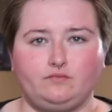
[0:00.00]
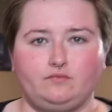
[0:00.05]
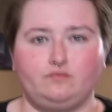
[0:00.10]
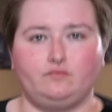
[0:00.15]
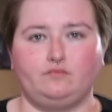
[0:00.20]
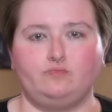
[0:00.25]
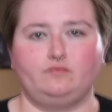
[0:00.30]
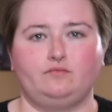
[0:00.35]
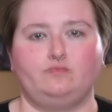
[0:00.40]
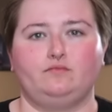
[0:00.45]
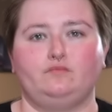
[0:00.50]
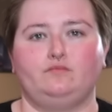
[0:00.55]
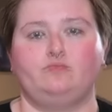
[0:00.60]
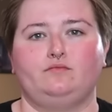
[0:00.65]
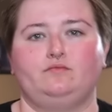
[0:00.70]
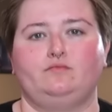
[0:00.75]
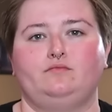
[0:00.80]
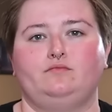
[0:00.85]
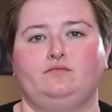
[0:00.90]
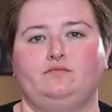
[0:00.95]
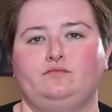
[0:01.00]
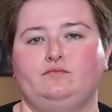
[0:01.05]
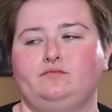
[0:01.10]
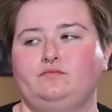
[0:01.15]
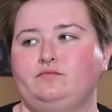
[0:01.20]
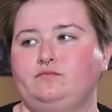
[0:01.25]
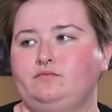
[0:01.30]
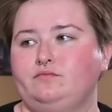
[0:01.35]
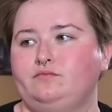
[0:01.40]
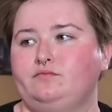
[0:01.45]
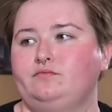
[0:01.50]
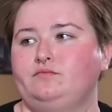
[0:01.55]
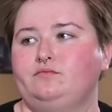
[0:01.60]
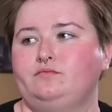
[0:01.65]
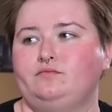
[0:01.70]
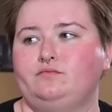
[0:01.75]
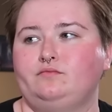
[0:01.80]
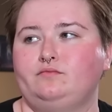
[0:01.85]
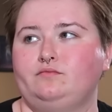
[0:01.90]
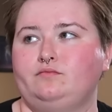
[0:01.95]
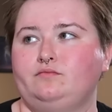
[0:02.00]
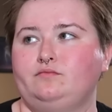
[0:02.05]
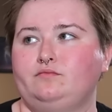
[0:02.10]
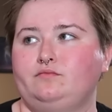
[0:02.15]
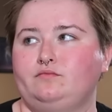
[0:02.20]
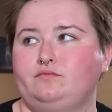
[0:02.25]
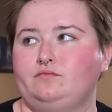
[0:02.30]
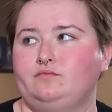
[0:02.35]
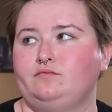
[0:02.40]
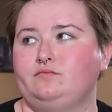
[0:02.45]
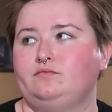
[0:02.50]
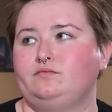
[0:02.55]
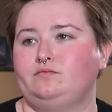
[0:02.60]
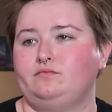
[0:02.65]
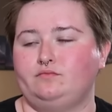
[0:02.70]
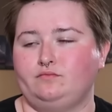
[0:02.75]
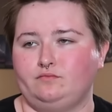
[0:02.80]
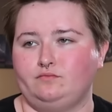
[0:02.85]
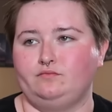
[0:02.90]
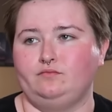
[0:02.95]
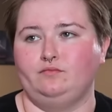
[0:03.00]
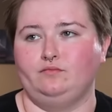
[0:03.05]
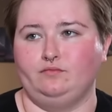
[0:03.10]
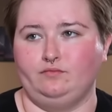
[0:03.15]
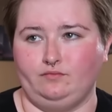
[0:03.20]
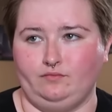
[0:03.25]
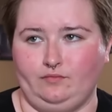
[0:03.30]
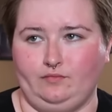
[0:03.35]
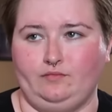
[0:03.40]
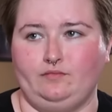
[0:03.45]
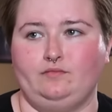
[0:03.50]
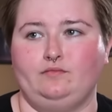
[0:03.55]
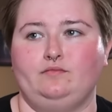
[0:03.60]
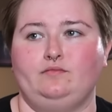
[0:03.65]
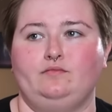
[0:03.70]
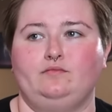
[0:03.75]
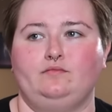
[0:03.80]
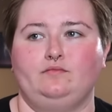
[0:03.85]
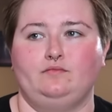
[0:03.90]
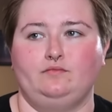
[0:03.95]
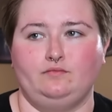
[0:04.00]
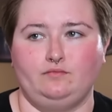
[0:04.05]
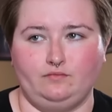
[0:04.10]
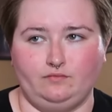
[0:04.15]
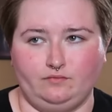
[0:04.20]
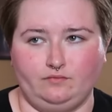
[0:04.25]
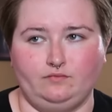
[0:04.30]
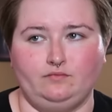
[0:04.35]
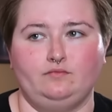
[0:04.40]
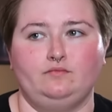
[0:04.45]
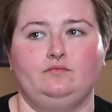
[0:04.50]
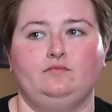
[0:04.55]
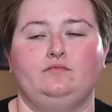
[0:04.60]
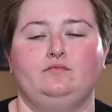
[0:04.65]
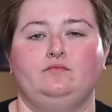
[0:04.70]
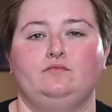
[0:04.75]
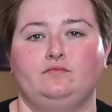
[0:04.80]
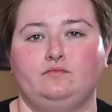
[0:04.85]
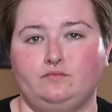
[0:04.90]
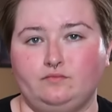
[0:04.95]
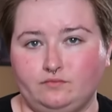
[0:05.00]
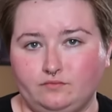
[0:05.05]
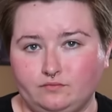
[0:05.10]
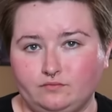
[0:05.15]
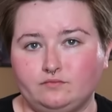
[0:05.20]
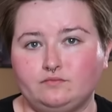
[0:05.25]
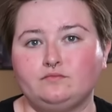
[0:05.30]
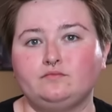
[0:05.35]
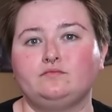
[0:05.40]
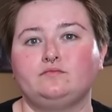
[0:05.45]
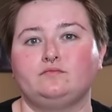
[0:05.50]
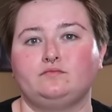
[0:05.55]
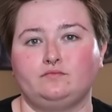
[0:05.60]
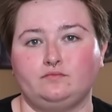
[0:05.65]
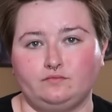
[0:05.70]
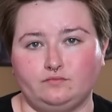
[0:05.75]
(silent)